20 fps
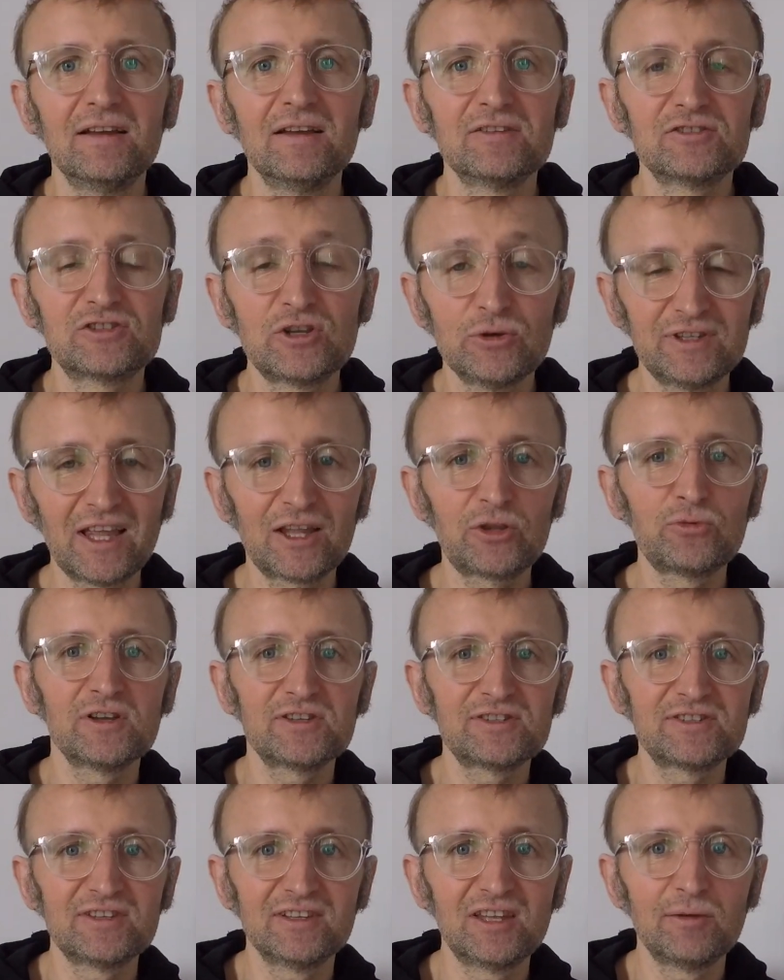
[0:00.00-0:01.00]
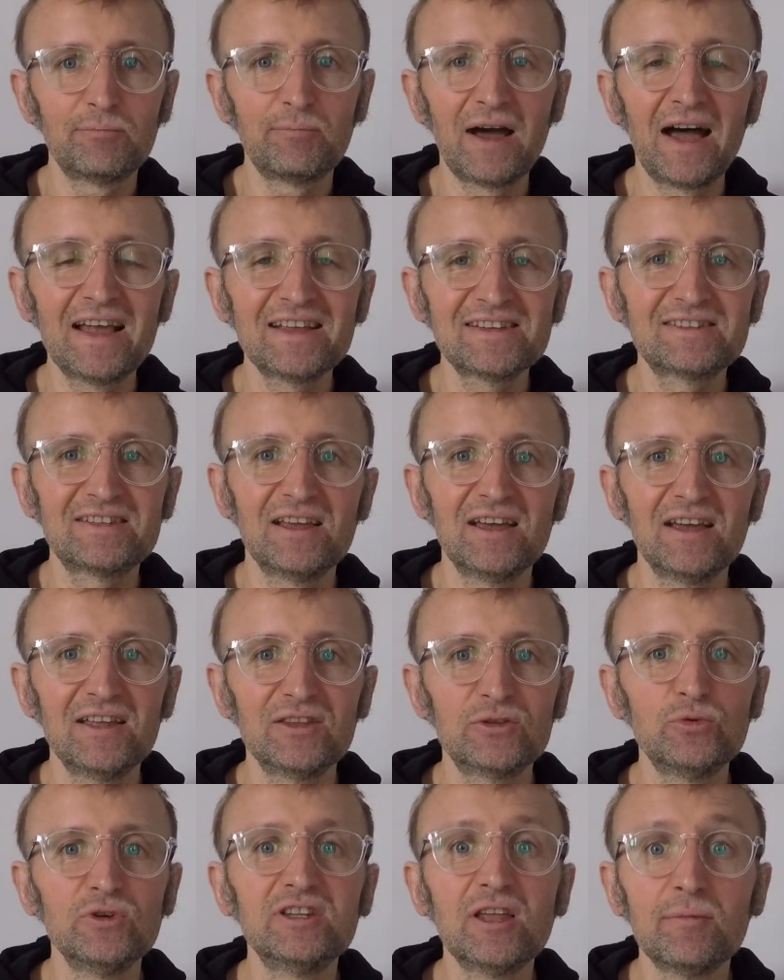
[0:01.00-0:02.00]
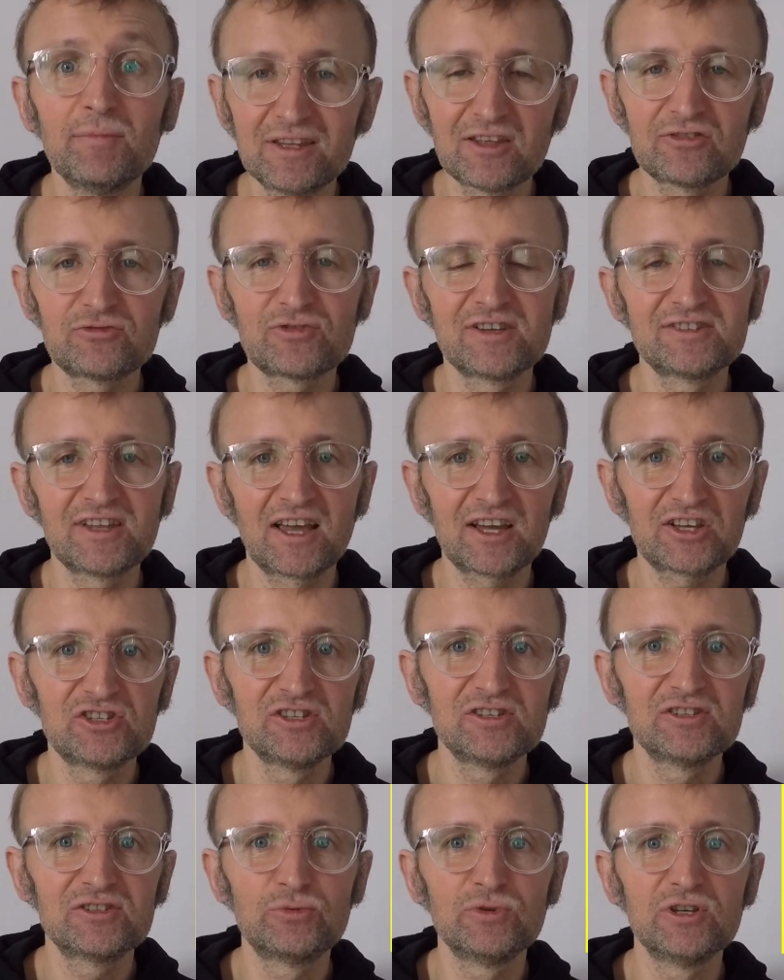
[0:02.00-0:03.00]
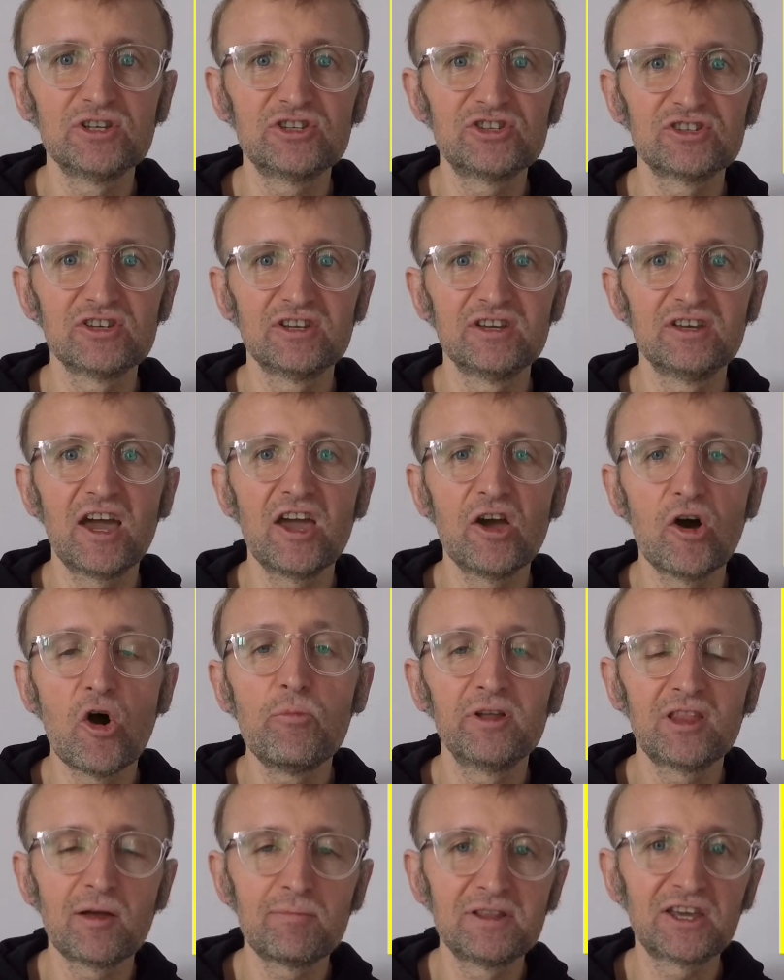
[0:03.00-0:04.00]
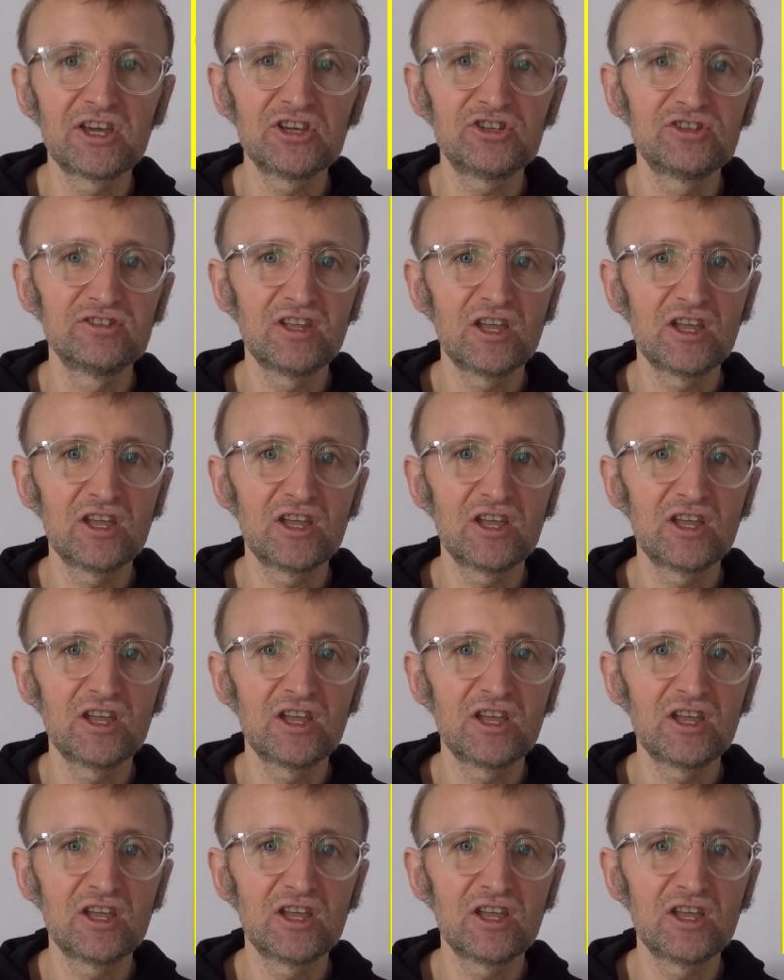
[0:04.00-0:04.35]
So that was the past, and with the meta transactions which Open Application